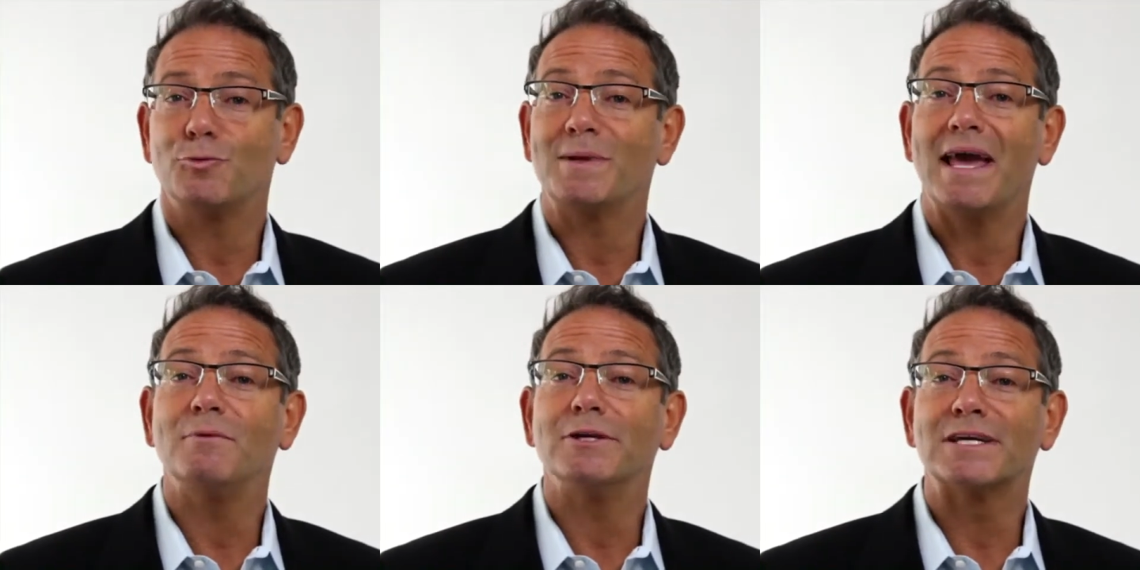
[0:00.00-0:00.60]
you'll
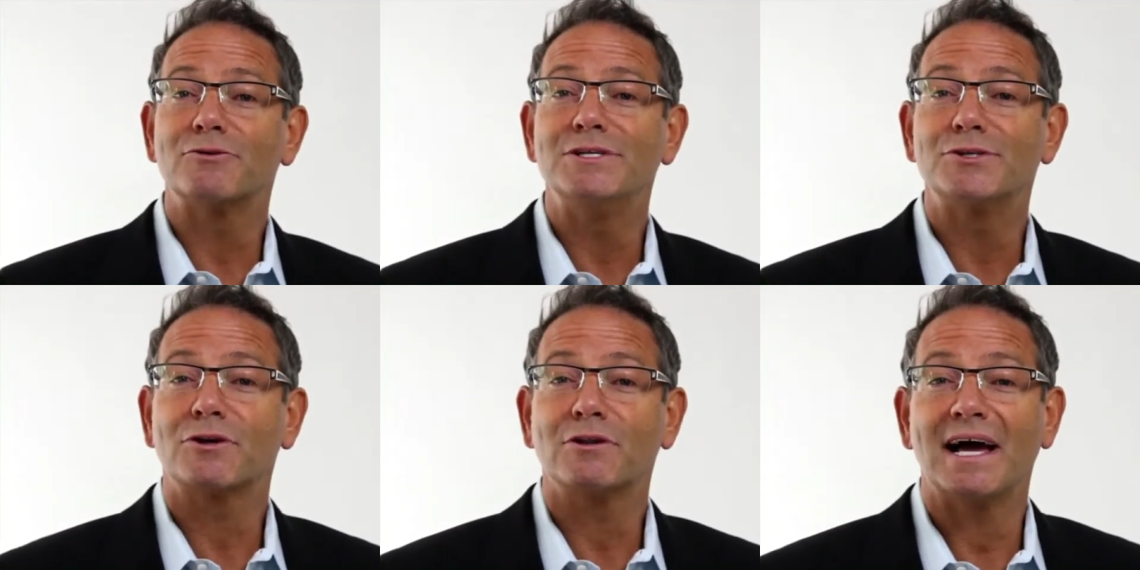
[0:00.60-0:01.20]
be able to
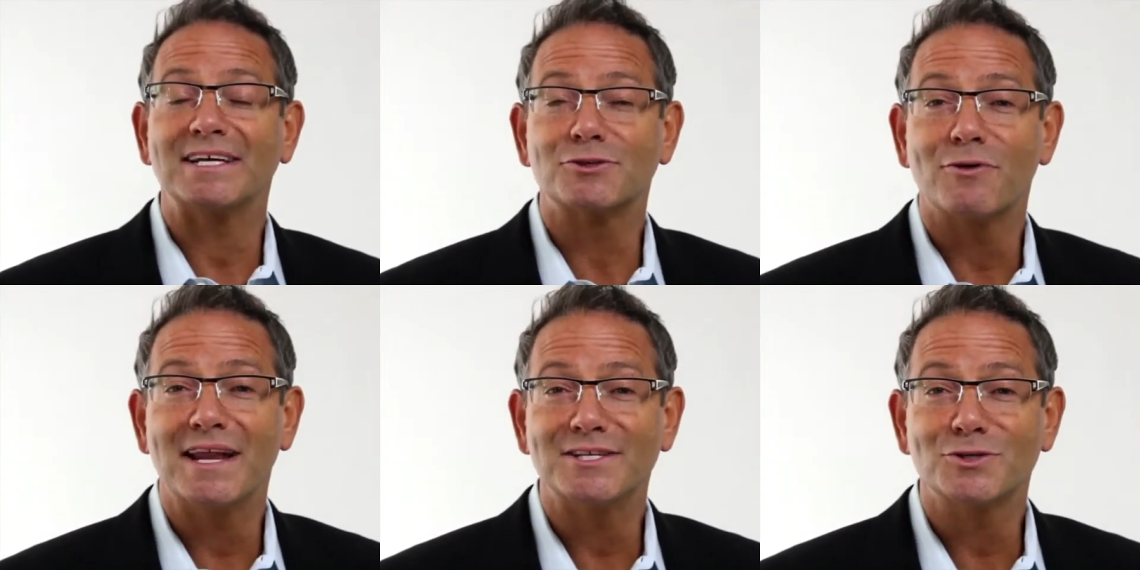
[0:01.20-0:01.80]
increase your client's
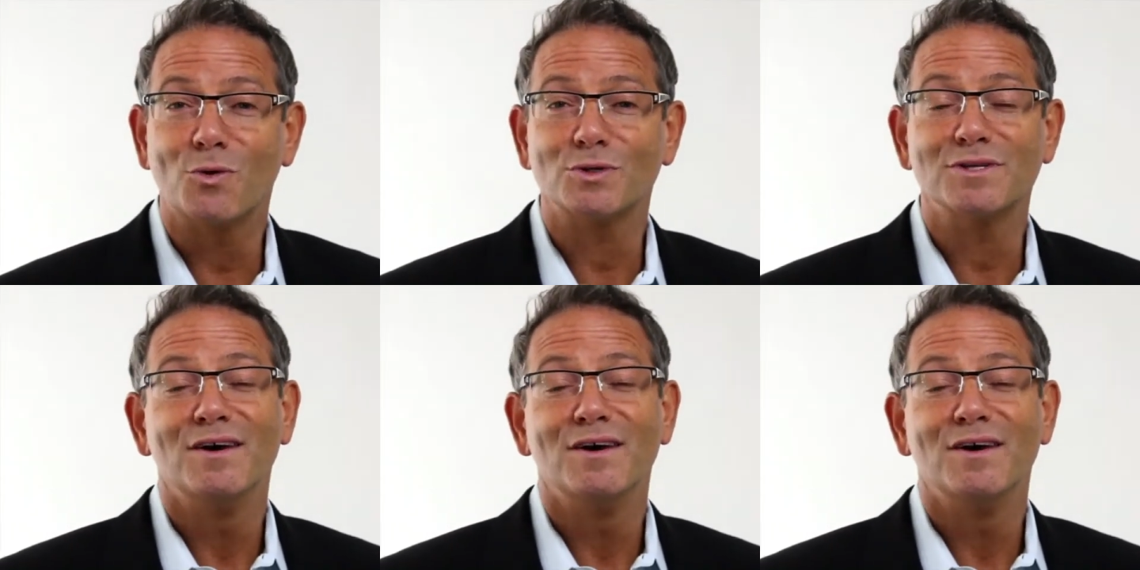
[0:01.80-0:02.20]
credit scores